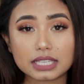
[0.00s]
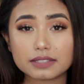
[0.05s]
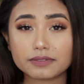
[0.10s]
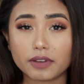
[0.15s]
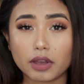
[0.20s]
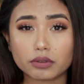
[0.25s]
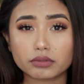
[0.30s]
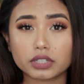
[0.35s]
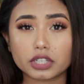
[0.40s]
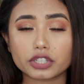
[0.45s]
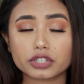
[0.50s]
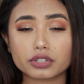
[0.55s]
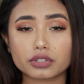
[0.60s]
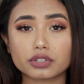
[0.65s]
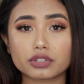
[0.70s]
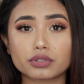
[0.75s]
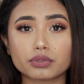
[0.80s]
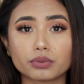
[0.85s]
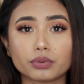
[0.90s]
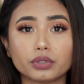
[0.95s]

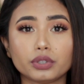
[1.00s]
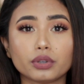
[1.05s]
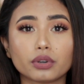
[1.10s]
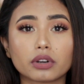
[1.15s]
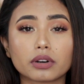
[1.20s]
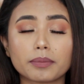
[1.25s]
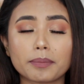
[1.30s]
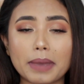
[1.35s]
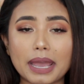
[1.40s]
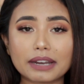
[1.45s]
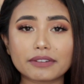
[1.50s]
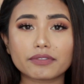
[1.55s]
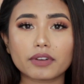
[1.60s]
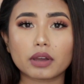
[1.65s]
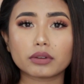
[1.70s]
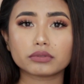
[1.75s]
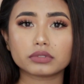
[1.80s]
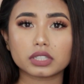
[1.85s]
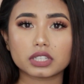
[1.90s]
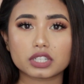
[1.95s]
foundation to your matte
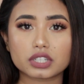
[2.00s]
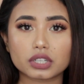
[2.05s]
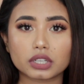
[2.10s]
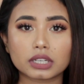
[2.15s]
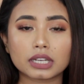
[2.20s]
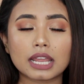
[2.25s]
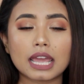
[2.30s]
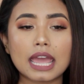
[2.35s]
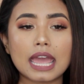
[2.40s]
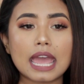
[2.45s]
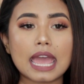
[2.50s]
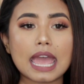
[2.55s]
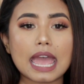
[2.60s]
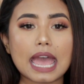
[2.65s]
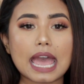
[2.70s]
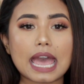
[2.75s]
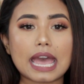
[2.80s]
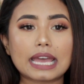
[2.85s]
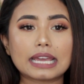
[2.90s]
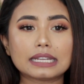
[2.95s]
foundation,
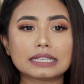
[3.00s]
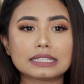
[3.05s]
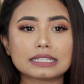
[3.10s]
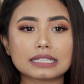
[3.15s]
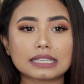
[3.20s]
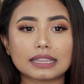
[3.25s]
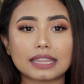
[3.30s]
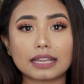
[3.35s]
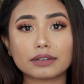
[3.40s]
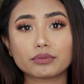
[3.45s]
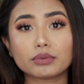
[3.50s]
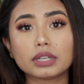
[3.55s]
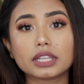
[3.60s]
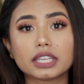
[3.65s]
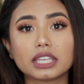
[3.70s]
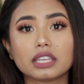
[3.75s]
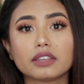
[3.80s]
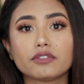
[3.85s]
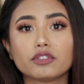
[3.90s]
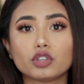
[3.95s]
and that will
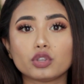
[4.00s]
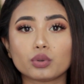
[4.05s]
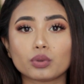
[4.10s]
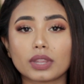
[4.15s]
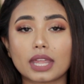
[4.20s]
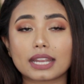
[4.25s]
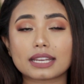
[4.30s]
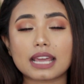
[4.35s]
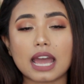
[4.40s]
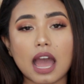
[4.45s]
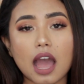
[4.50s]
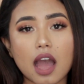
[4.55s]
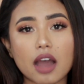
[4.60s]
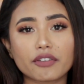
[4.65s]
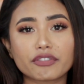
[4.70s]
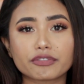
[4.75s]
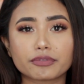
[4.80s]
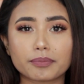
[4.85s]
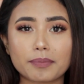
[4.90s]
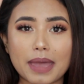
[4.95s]
give you that
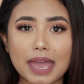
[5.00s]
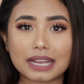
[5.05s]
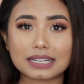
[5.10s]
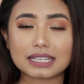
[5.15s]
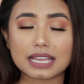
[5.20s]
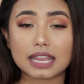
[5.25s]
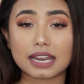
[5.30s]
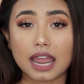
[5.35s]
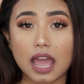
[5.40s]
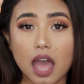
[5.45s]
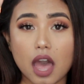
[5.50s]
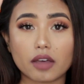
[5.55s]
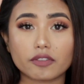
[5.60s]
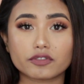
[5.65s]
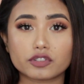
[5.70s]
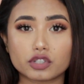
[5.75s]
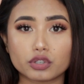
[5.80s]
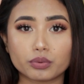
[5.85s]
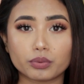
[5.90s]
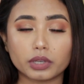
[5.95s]
half matte and
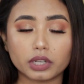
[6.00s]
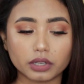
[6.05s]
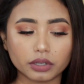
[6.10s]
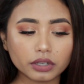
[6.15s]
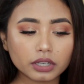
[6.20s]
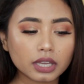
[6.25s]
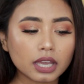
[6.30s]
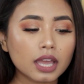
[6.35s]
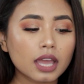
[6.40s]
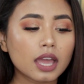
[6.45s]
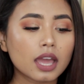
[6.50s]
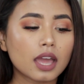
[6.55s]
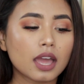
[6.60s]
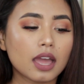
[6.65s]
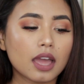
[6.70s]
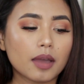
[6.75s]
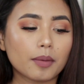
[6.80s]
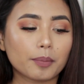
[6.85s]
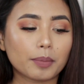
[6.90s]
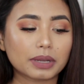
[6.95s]
half dewy look.
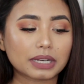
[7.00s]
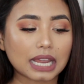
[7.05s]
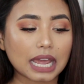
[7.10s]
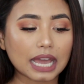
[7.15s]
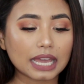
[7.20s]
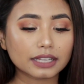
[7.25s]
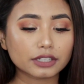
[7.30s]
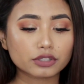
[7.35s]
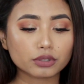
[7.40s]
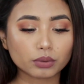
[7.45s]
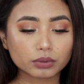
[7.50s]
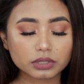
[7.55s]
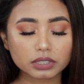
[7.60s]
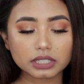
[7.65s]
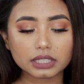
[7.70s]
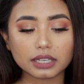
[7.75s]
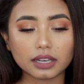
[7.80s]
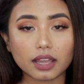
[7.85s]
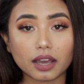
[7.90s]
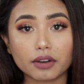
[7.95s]
But I
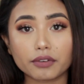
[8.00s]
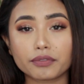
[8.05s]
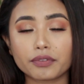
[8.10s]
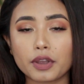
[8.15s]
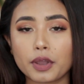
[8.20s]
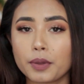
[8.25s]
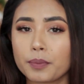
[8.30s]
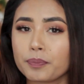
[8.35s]
totally love